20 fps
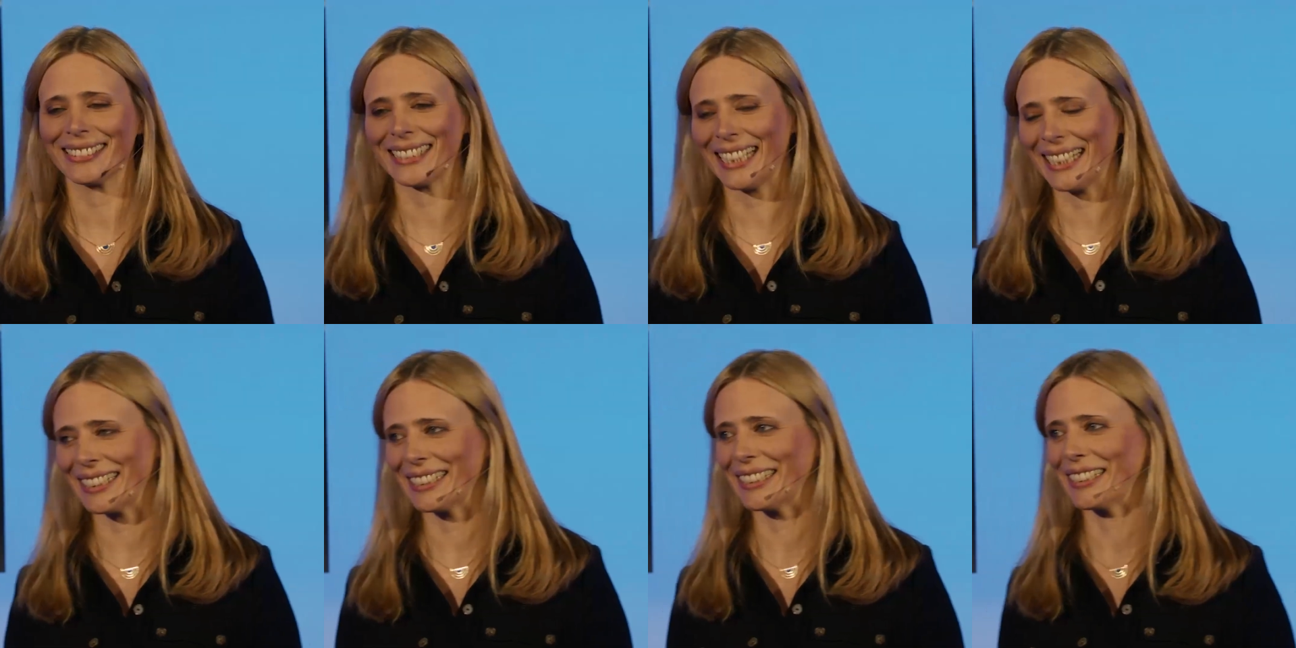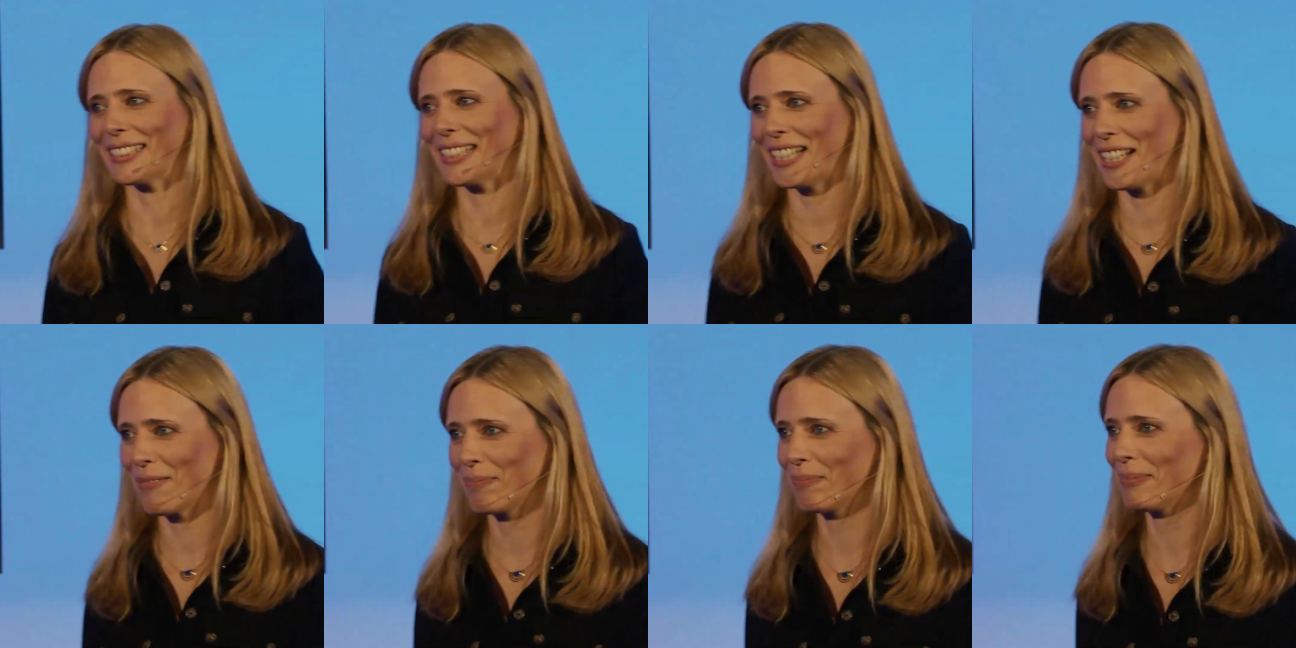Taking the
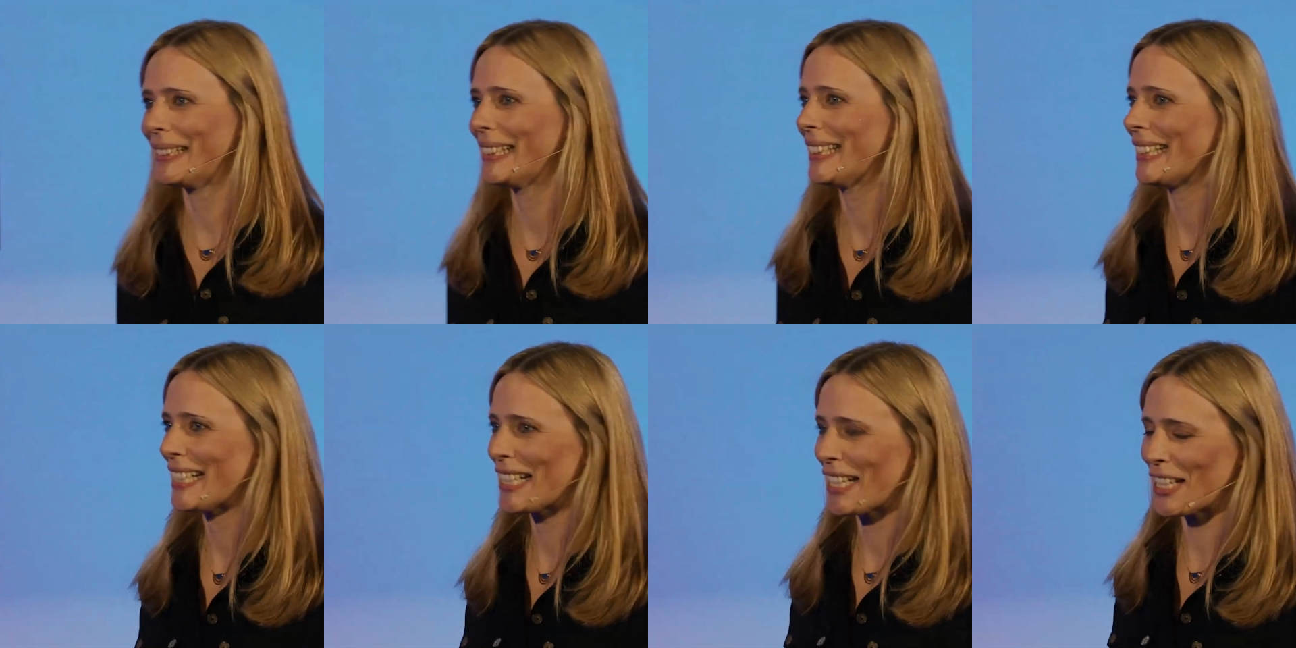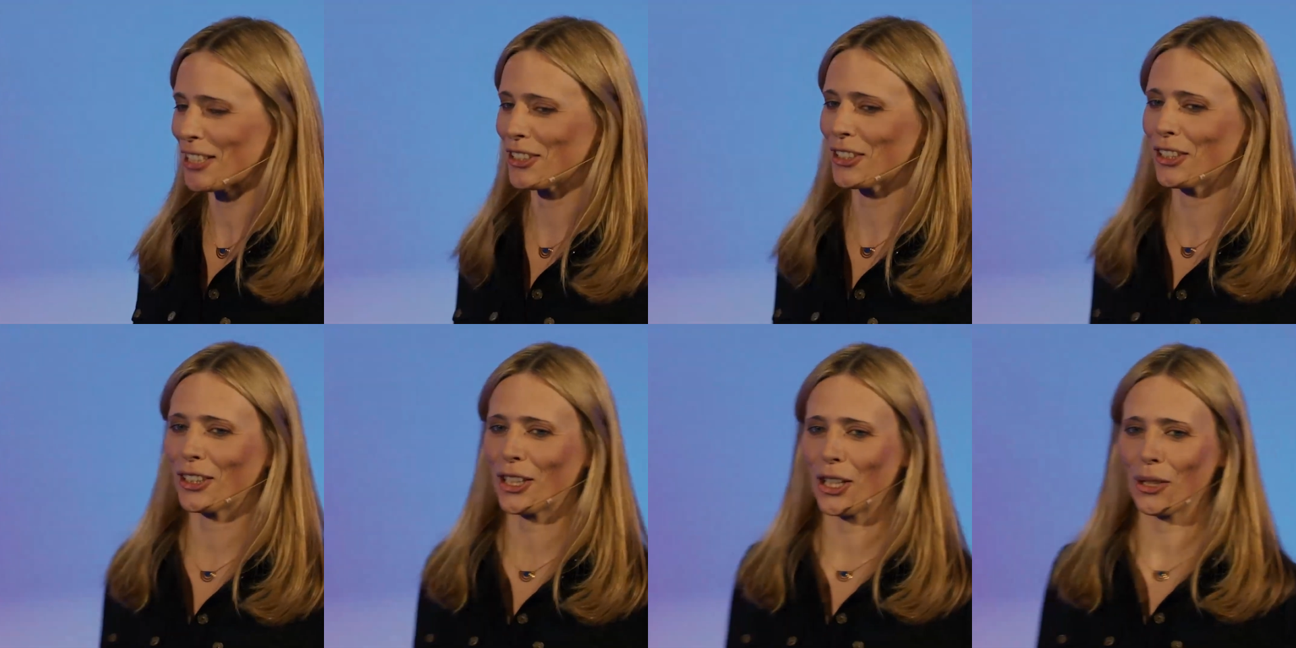time
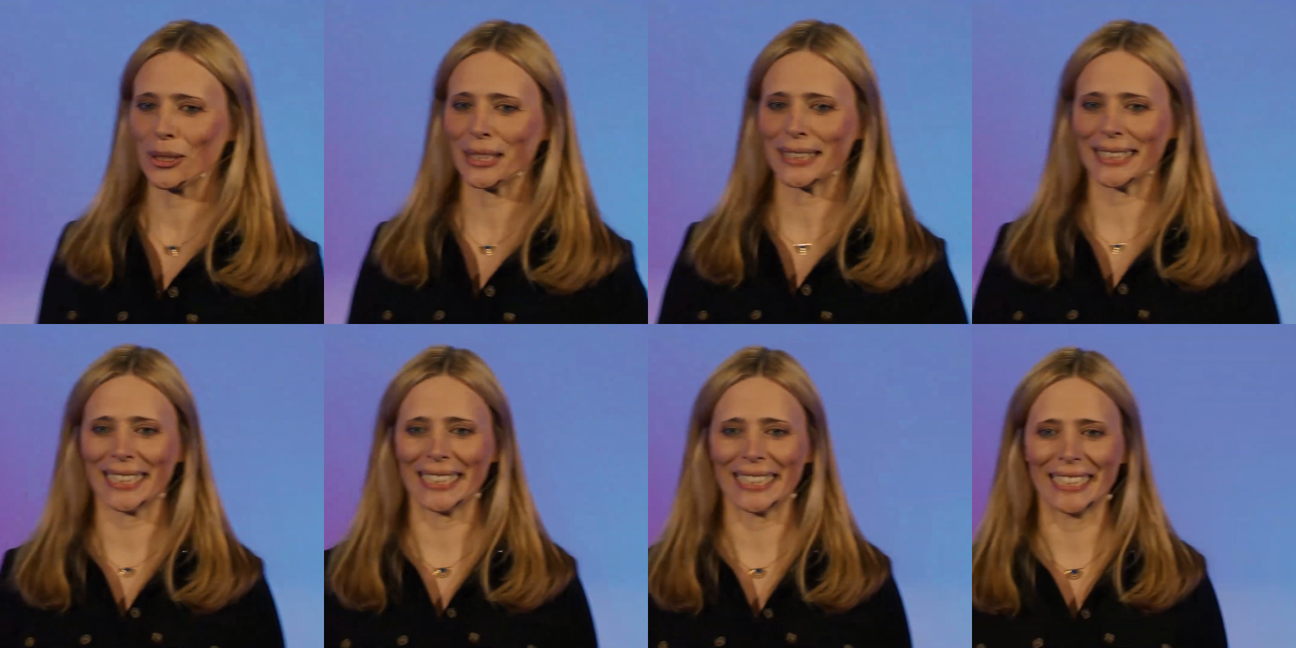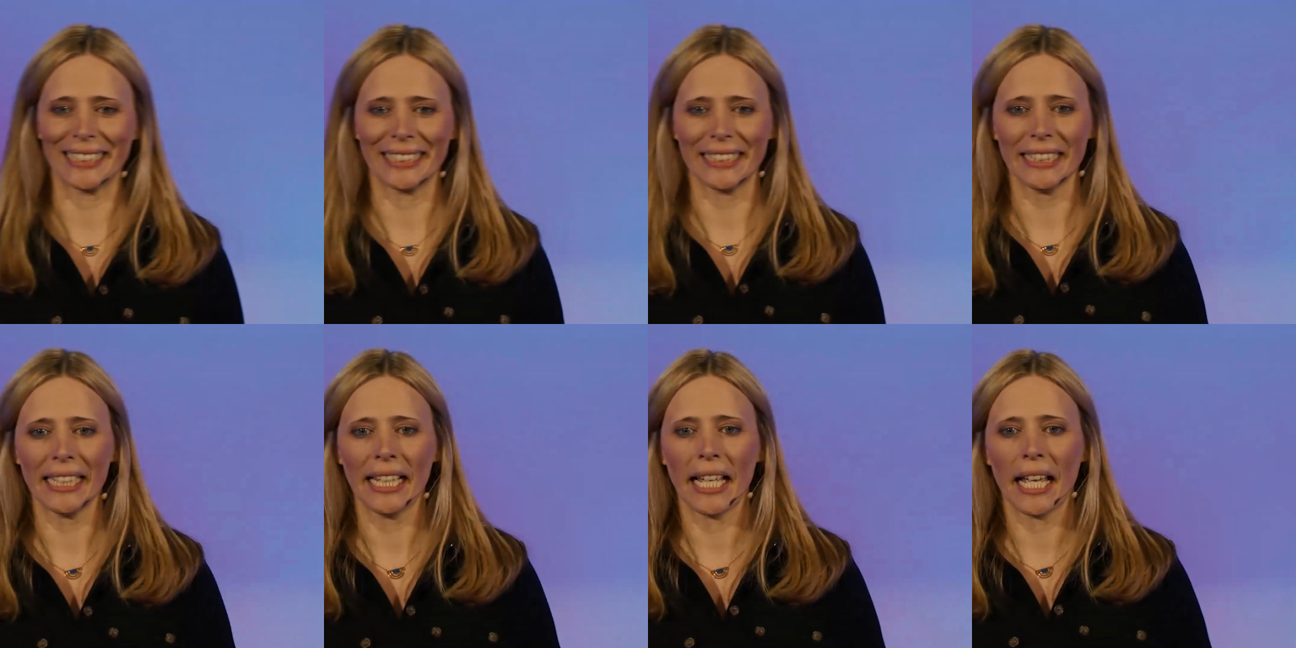is not always that
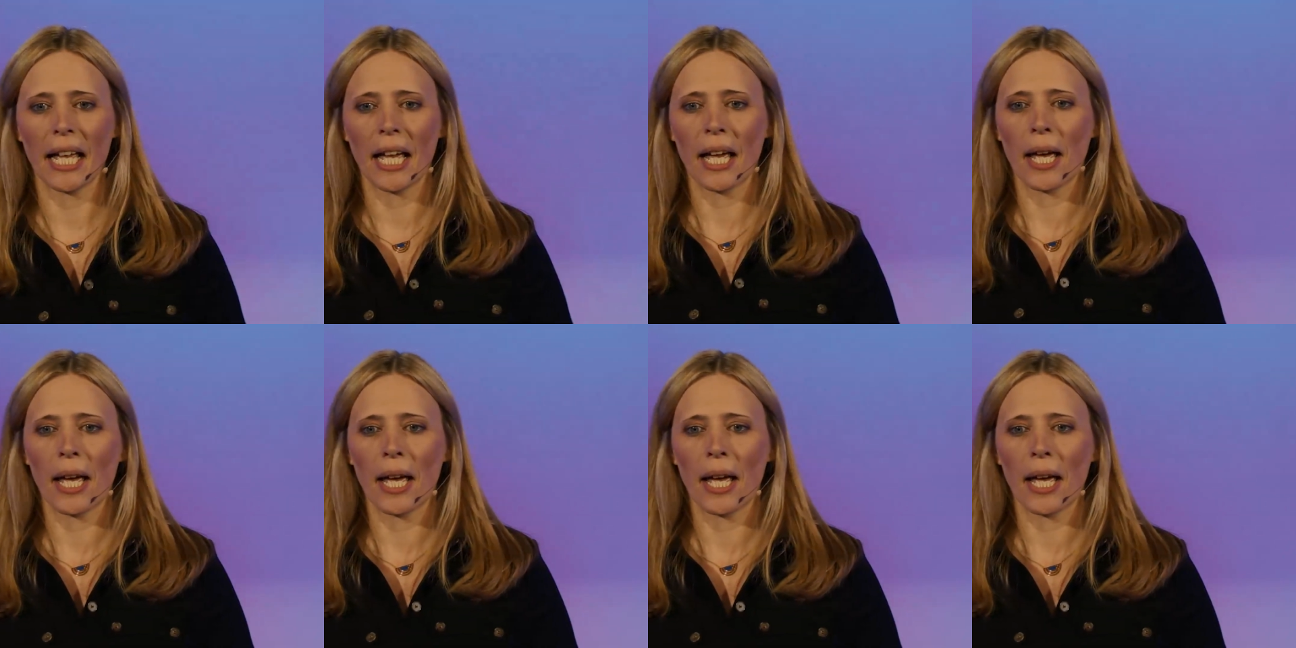easy.